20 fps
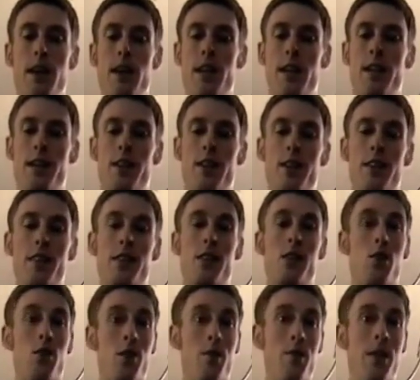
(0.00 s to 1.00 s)
and toss the
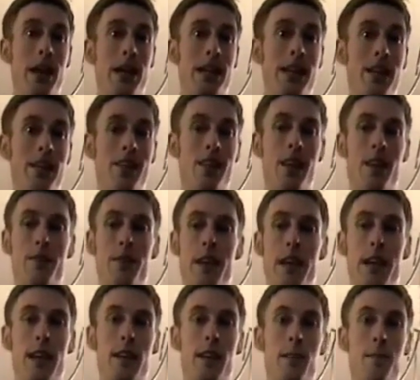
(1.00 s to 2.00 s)
quarter back into your left
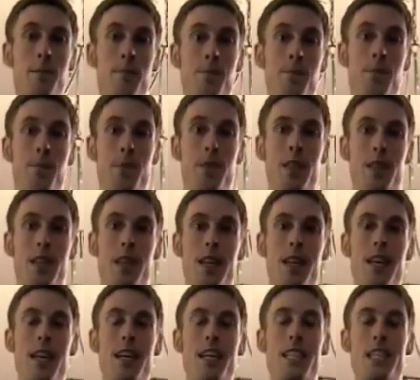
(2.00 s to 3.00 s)
hand.
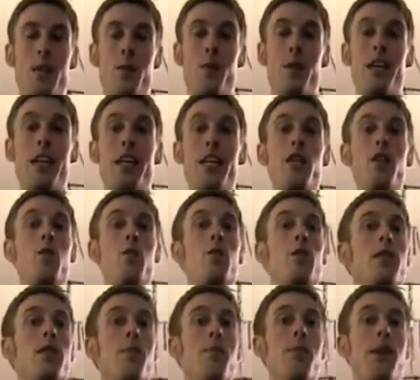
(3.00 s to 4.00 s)
So we're going to
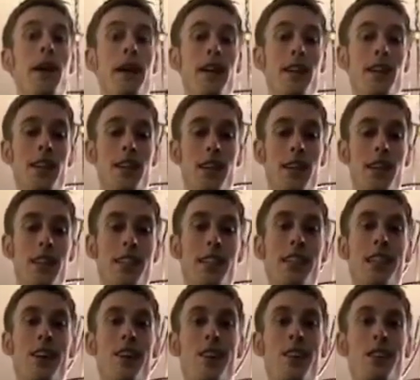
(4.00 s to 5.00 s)
use the pen to
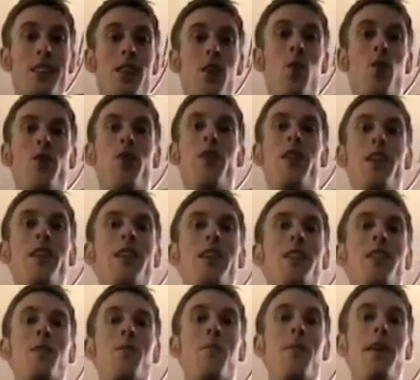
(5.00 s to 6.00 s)
cause the quarter to
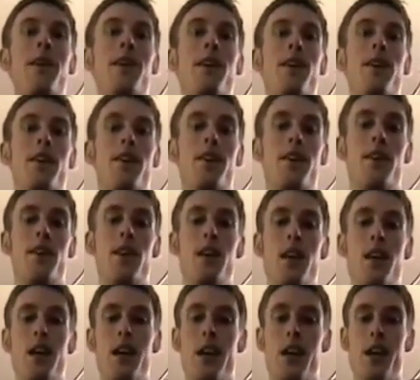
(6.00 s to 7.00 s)
disappear.
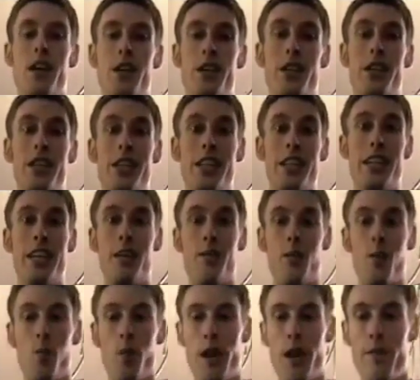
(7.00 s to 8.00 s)
You're going to give
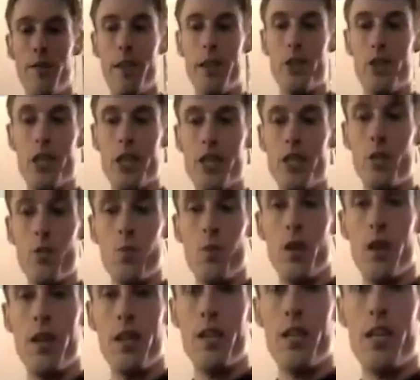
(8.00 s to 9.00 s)
a waving gesture,
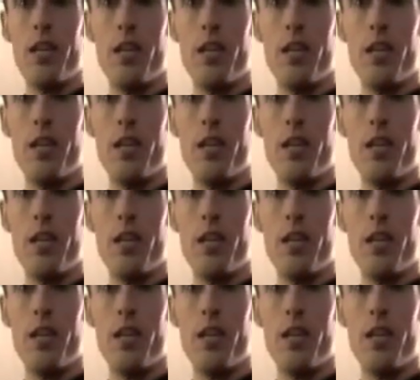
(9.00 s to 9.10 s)
1,